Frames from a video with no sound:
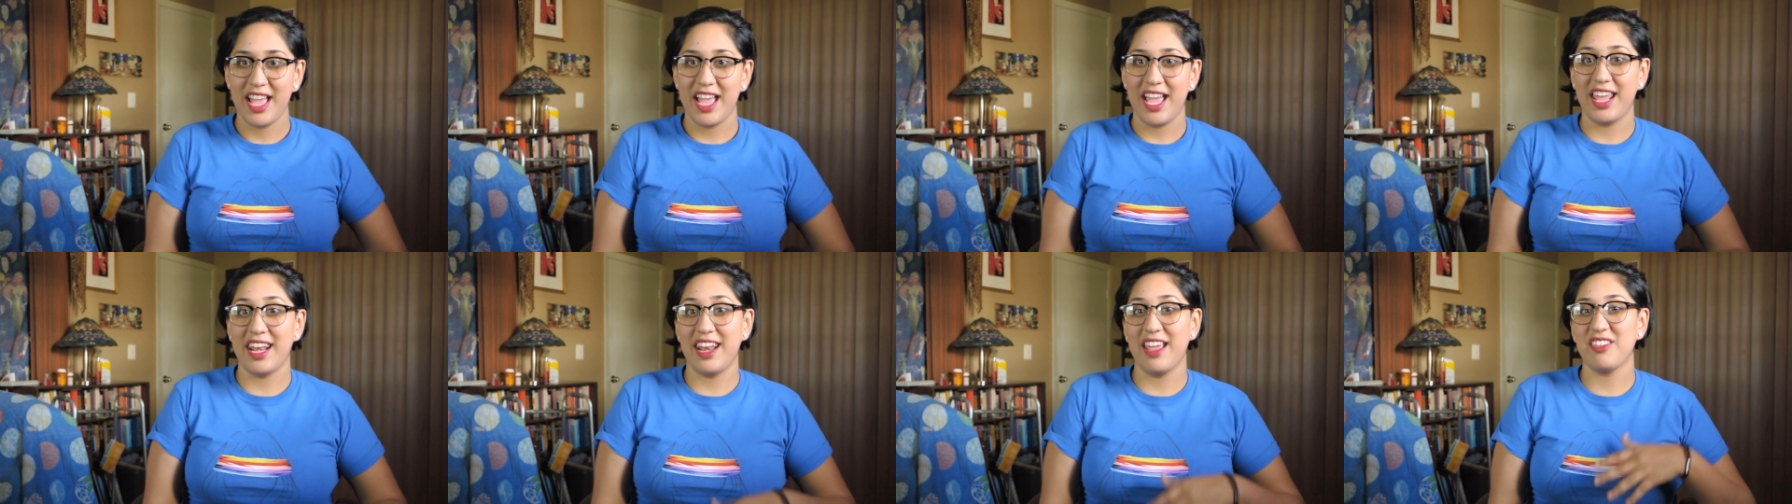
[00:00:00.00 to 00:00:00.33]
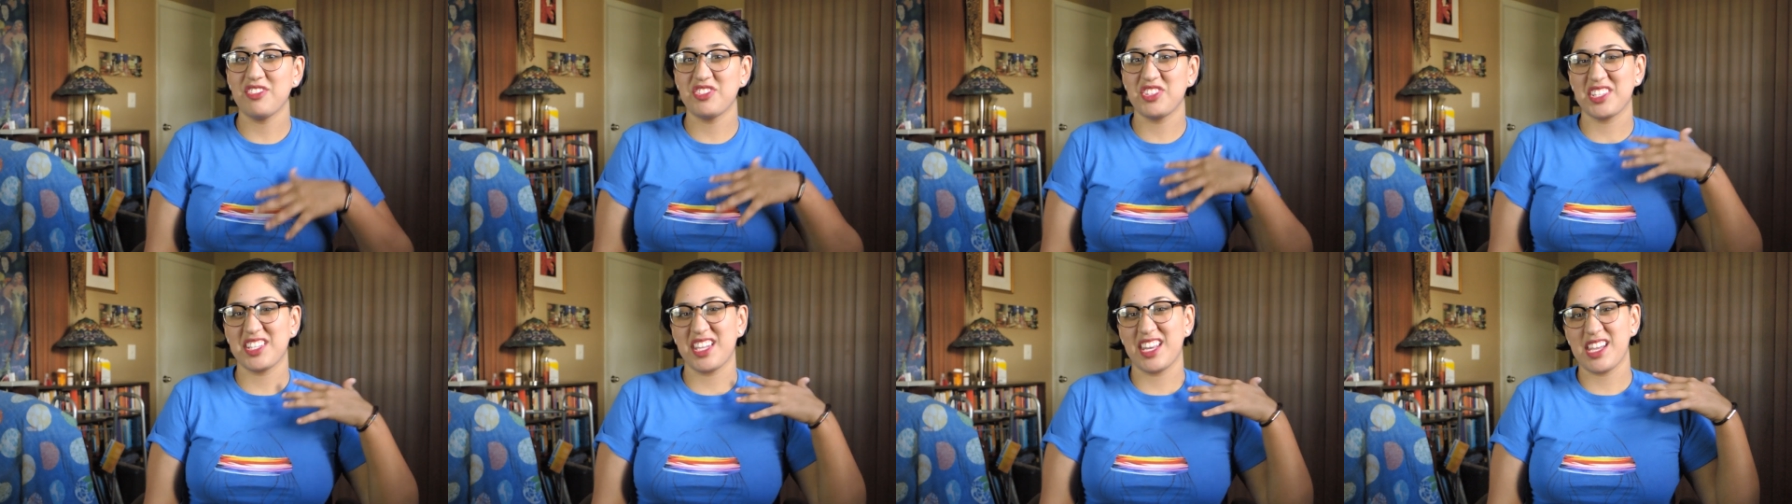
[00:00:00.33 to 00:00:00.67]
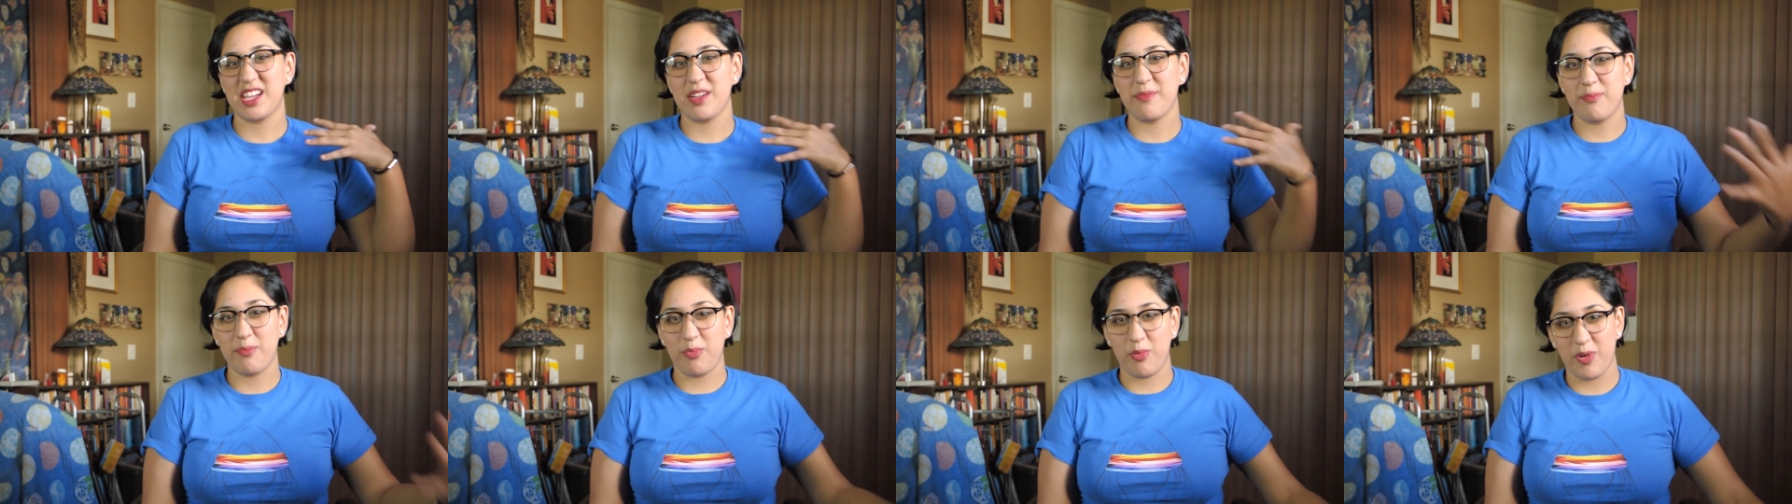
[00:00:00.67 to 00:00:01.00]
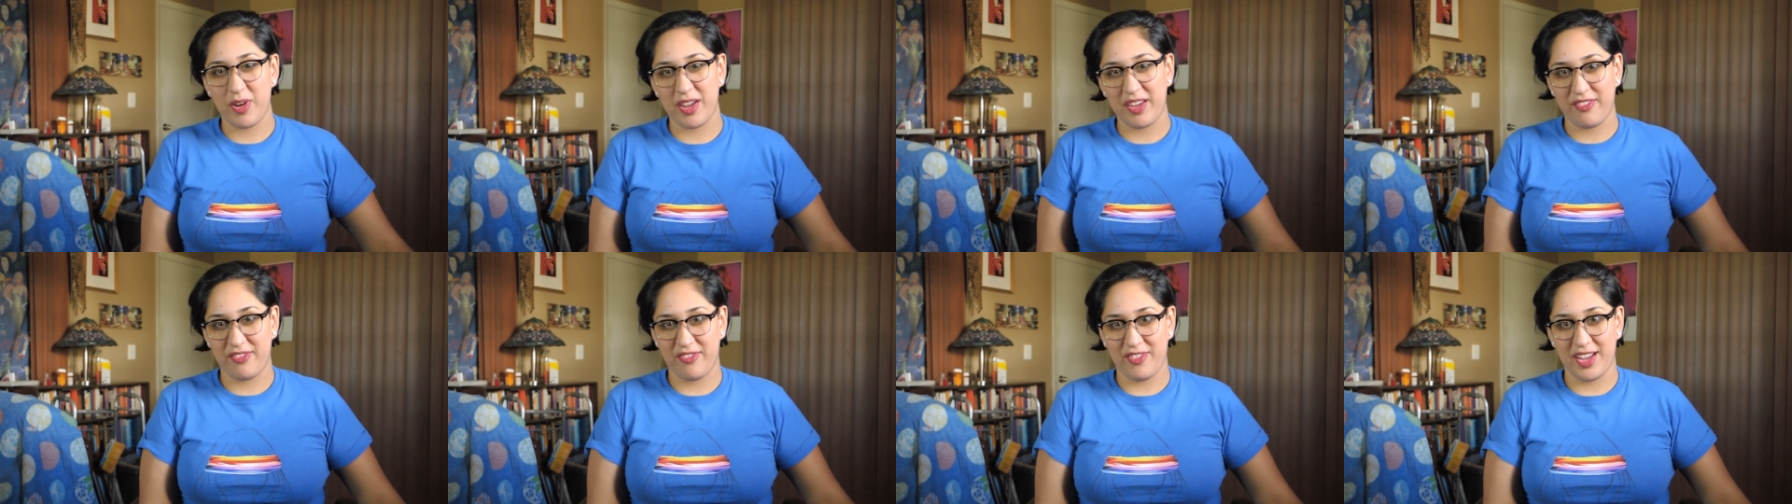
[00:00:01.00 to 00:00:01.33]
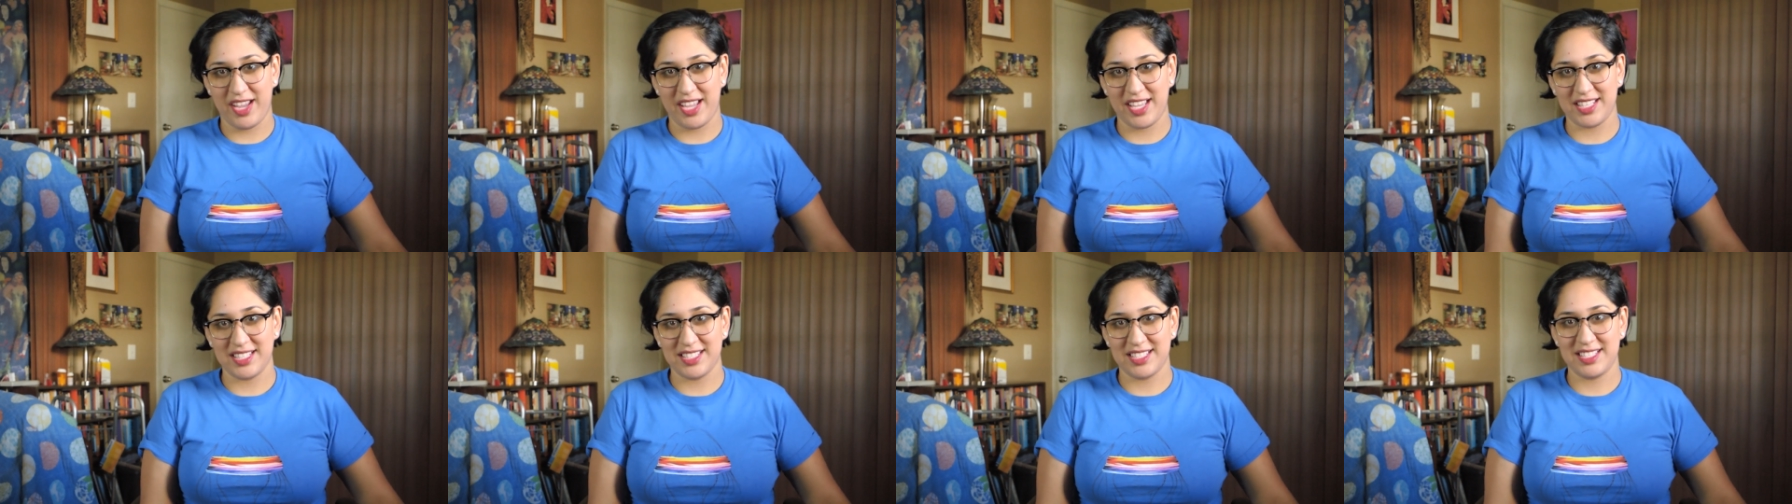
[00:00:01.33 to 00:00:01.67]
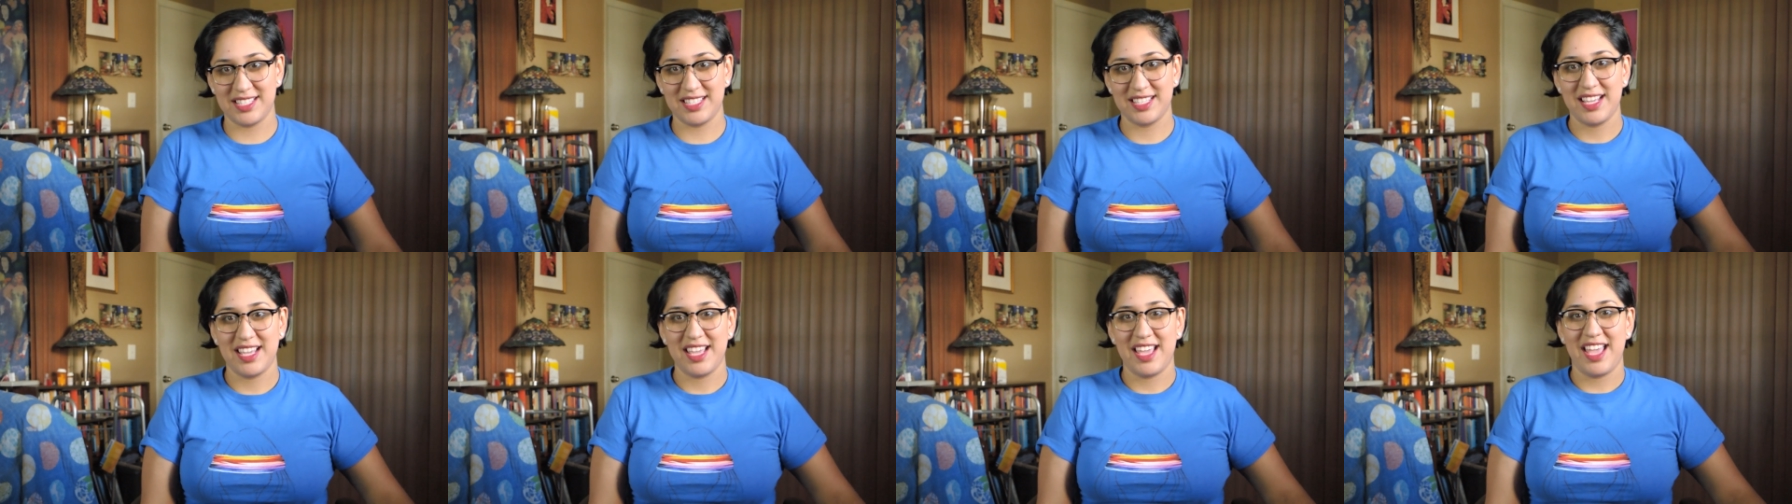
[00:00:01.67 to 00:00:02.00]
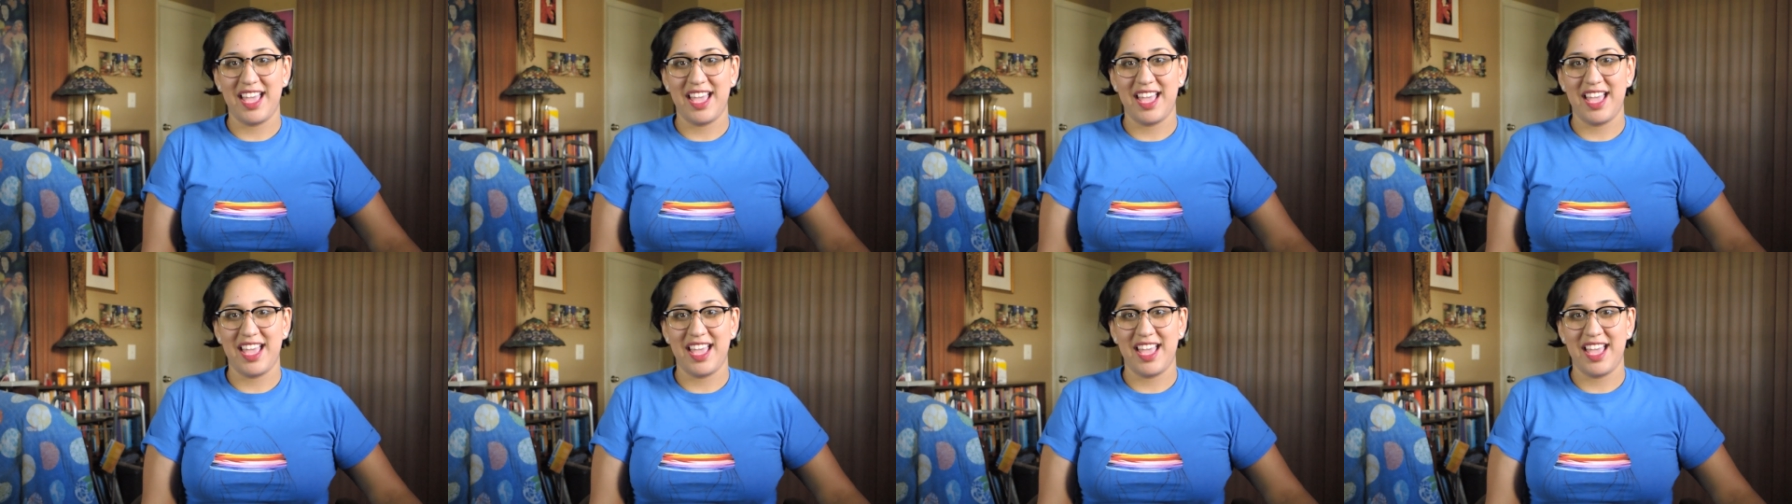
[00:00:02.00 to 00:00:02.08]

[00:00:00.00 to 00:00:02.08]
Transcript: and now she's getting a boyfriend